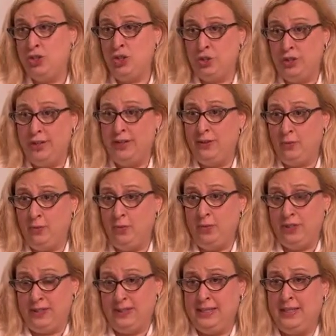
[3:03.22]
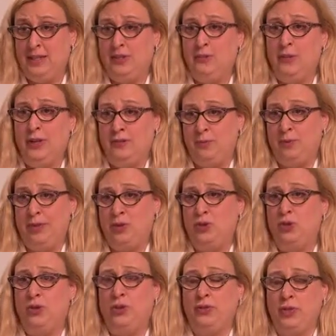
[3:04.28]
treating the wound itself, we have to make
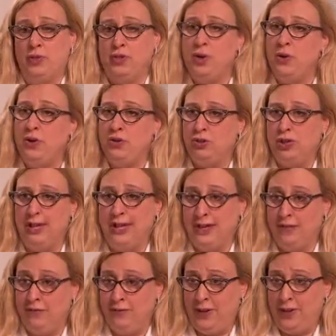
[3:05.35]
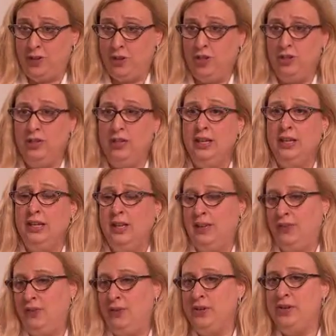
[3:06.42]
sure that there's no underlying infection.
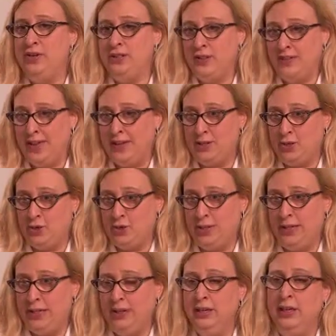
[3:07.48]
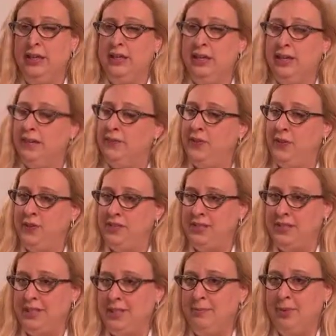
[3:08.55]
If there is, then that is treated. If there is
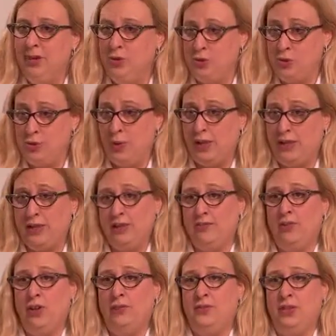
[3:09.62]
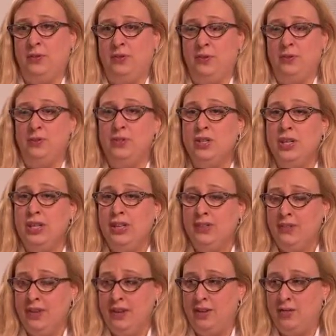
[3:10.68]
edema or swelling involved in the wound,
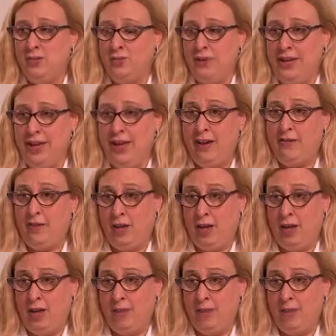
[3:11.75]
then we have